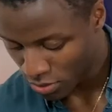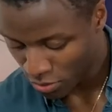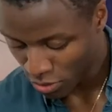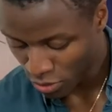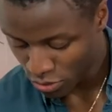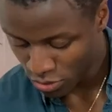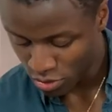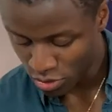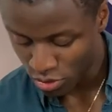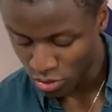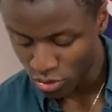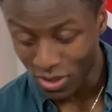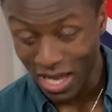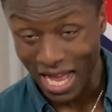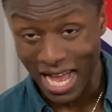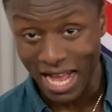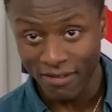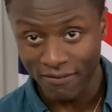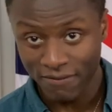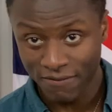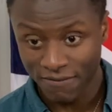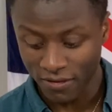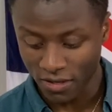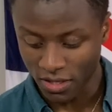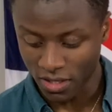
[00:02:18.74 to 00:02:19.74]
I'm going to do
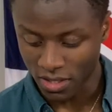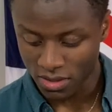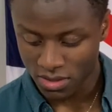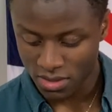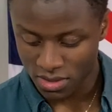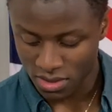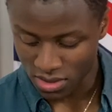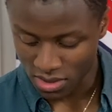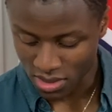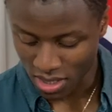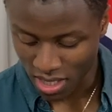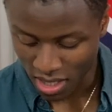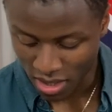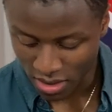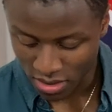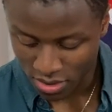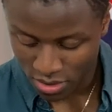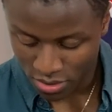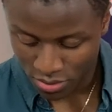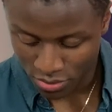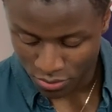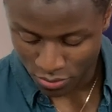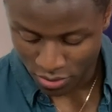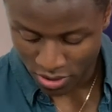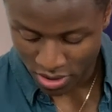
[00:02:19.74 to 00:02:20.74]
at first is add
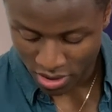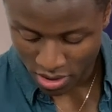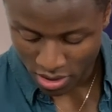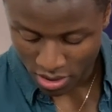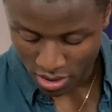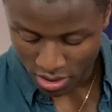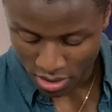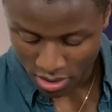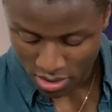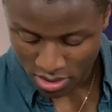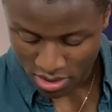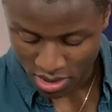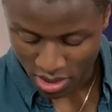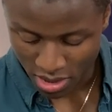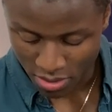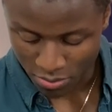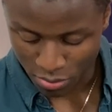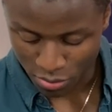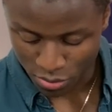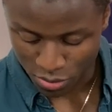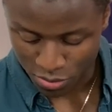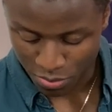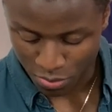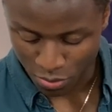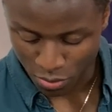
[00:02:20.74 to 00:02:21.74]
3
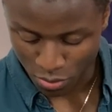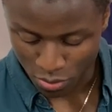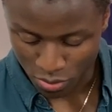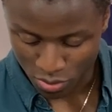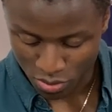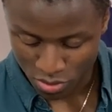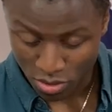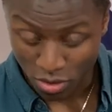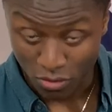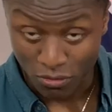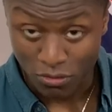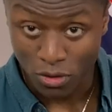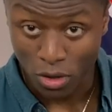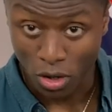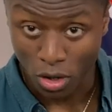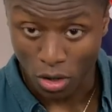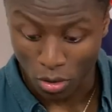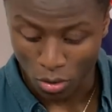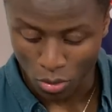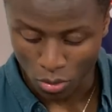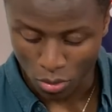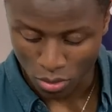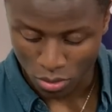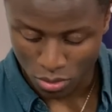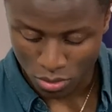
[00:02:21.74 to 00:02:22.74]
tablespoons of
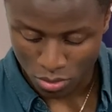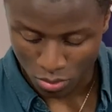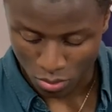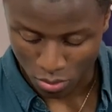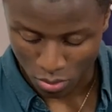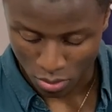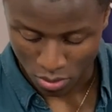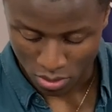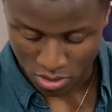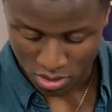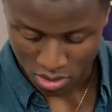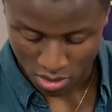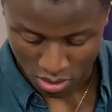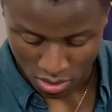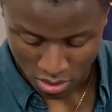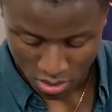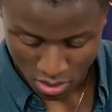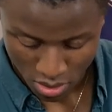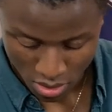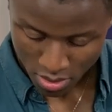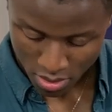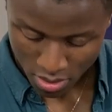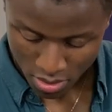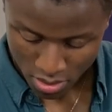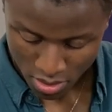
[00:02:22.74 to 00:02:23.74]
cold water.
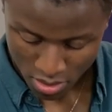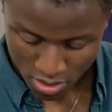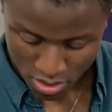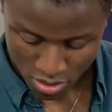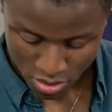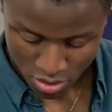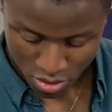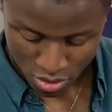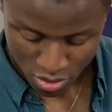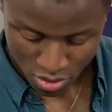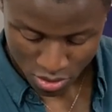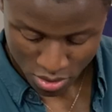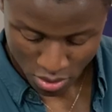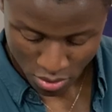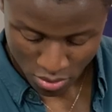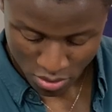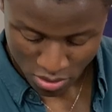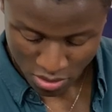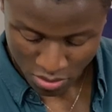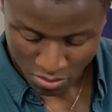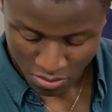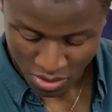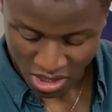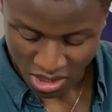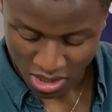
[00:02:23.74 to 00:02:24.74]
This is just going
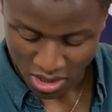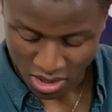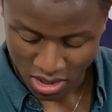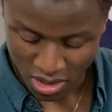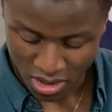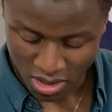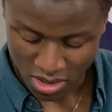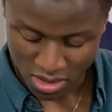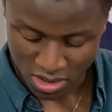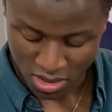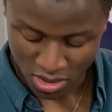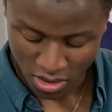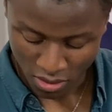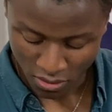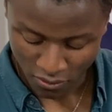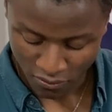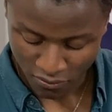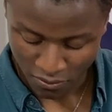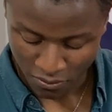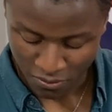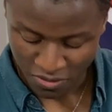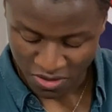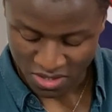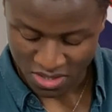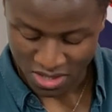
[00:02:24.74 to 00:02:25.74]
to make it easier
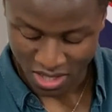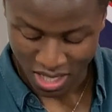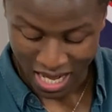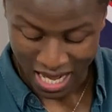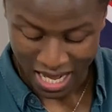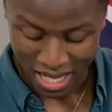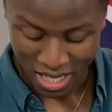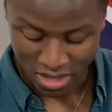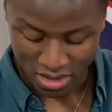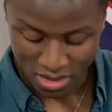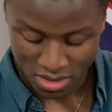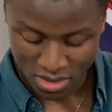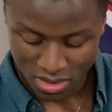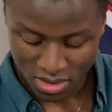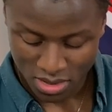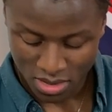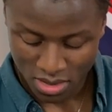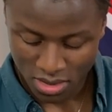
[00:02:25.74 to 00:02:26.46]
for me to add